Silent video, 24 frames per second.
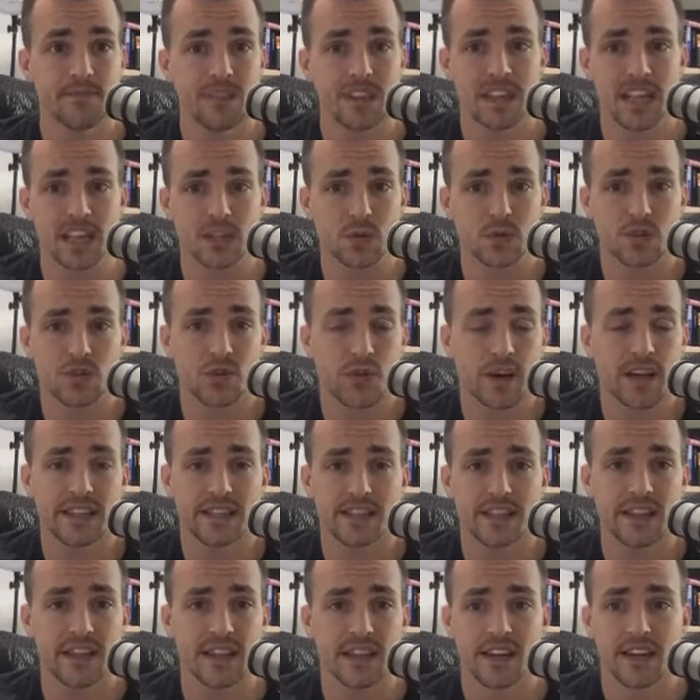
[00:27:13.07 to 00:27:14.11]
That's what's
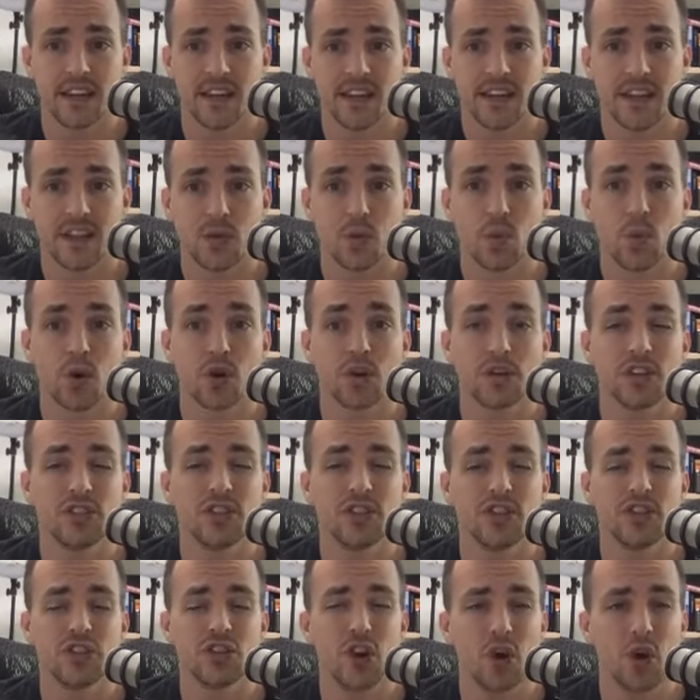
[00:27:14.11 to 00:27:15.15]
crazy. The world is
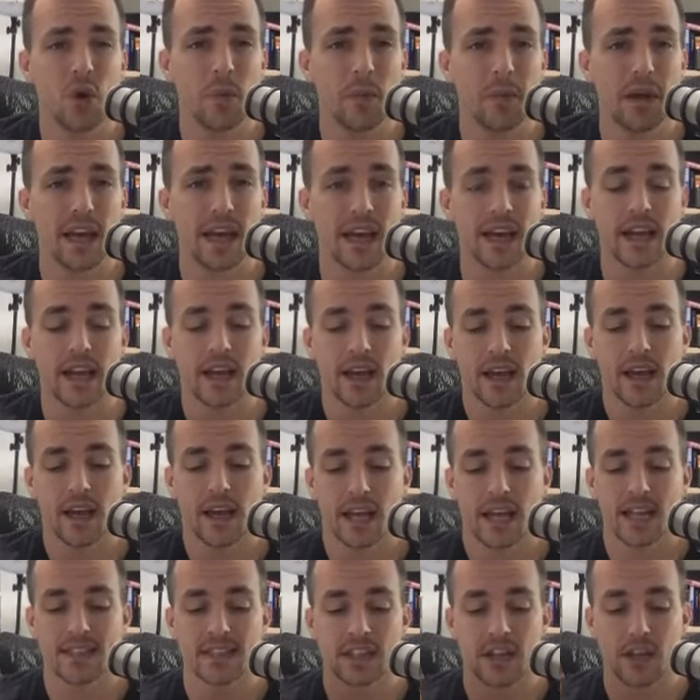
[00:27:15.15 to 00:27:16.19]
so big.
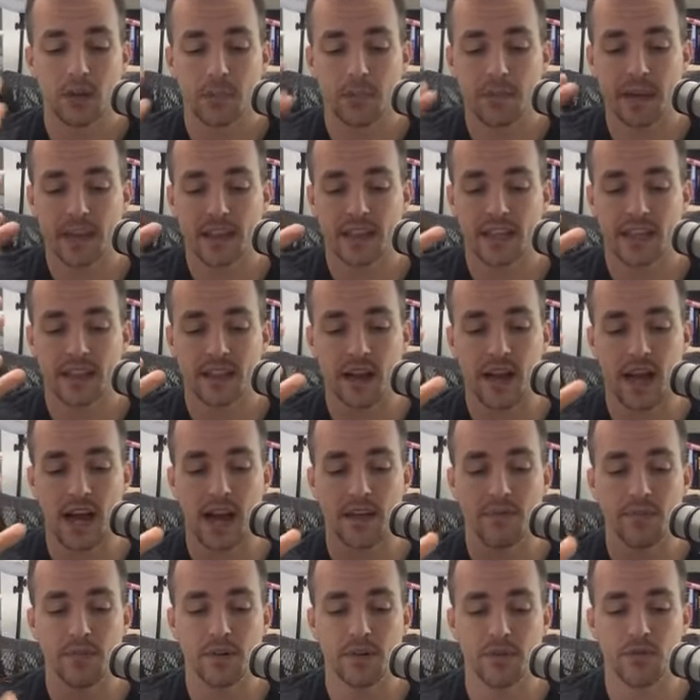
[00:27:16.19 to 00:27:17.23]
That's another big thing that
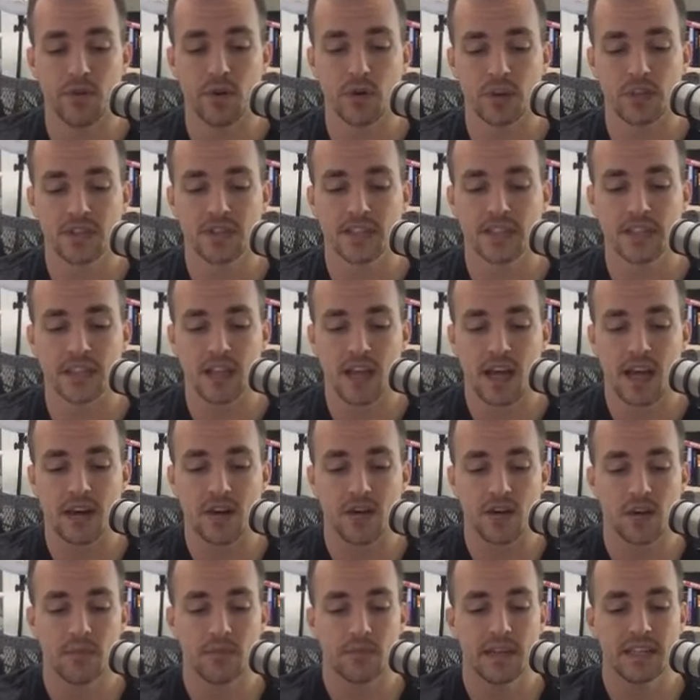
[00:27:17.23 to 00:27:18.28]
I've been focusing a lot
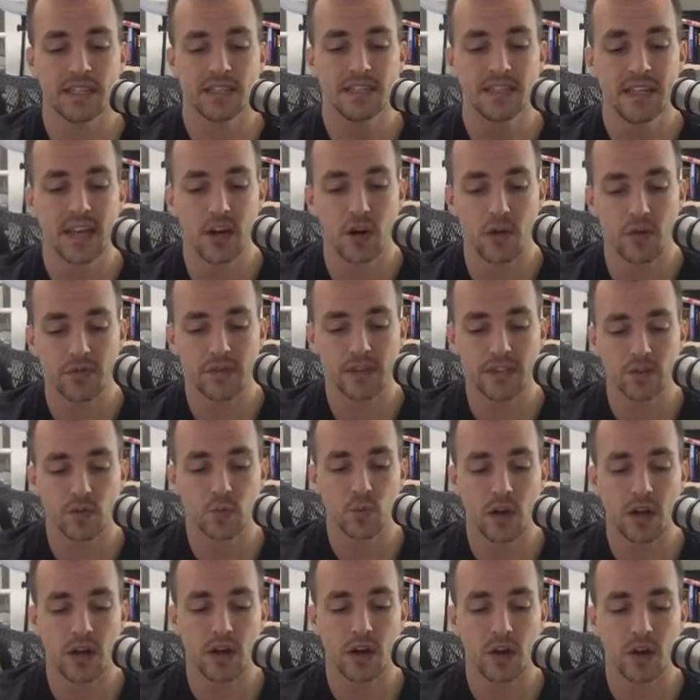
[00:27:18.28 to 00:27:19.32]
on myself as
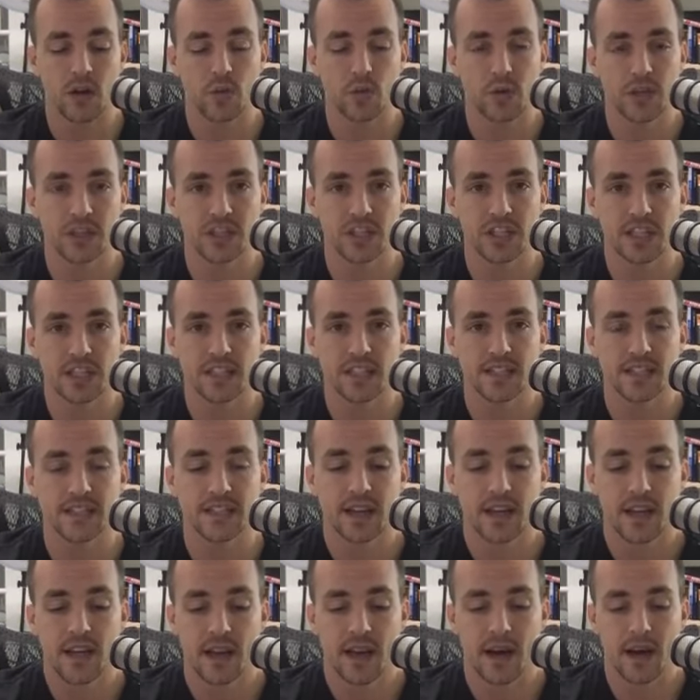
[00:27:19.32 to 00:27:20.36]
well, which is
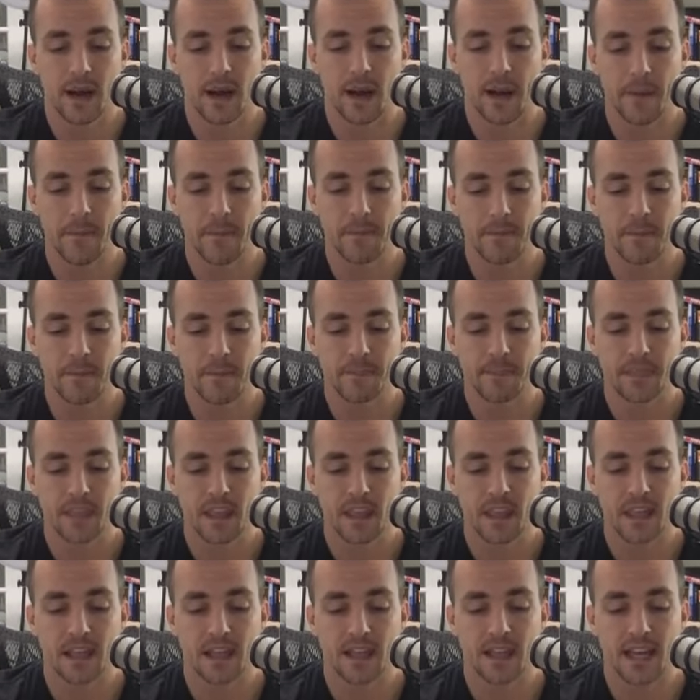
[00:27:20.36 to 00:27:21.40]

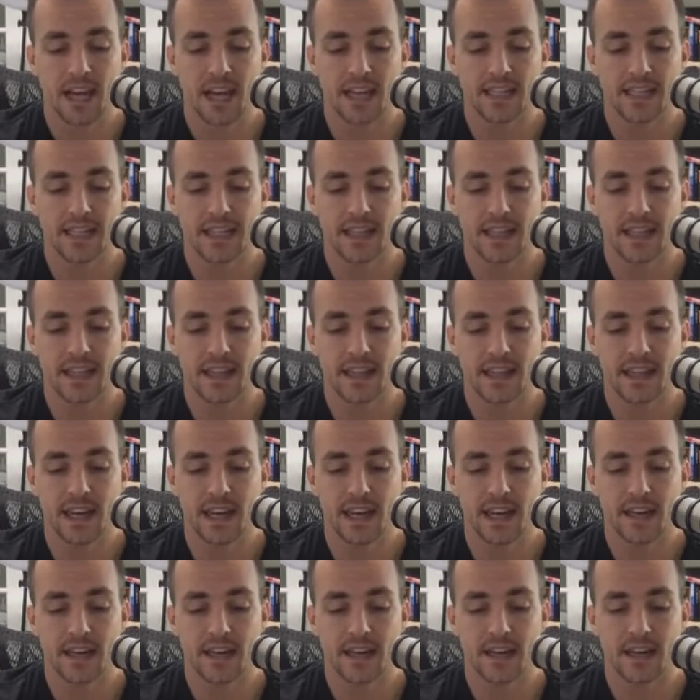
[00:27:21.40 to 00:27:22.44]
the idea
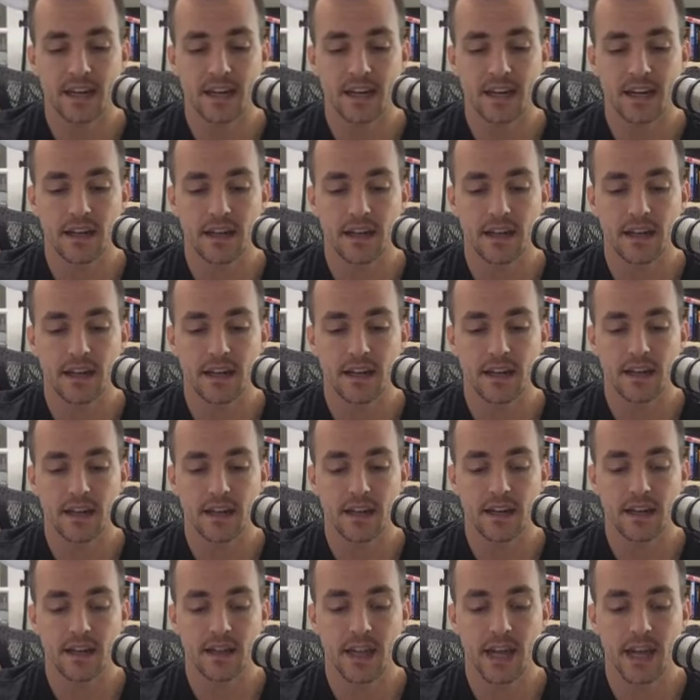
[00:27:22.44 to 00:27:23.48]
that,
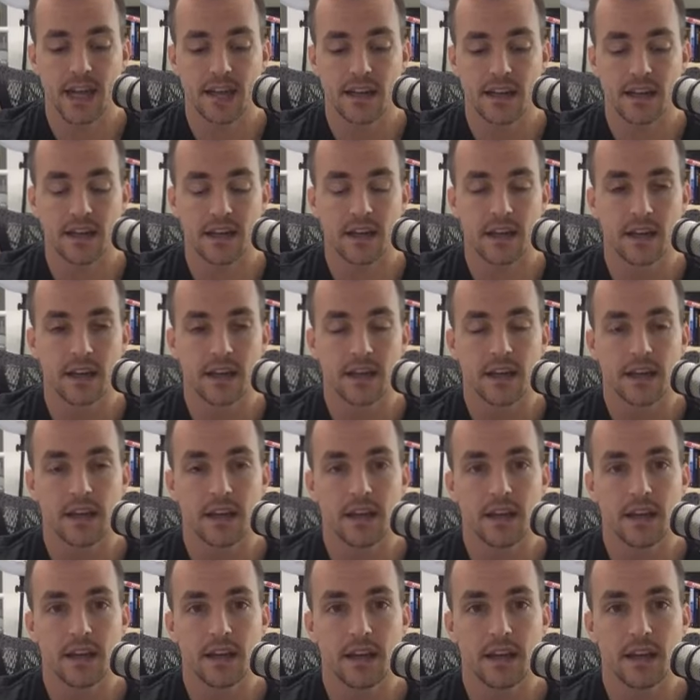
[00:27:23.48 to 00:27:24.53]
like,
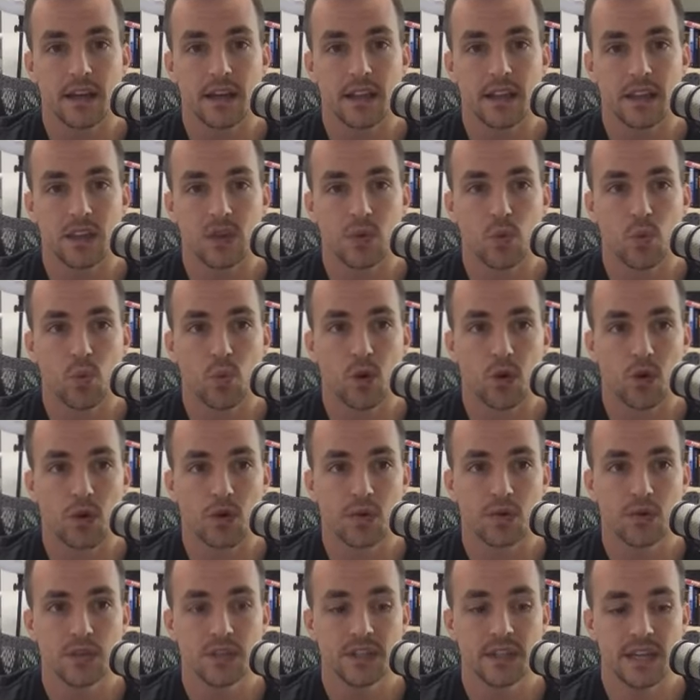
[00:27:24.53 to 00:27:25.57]
the
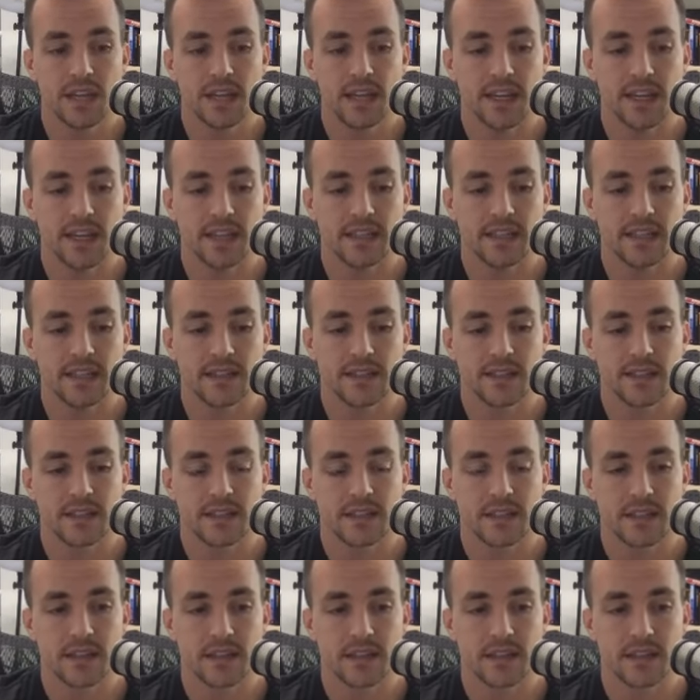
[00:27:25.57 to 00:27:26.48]
world is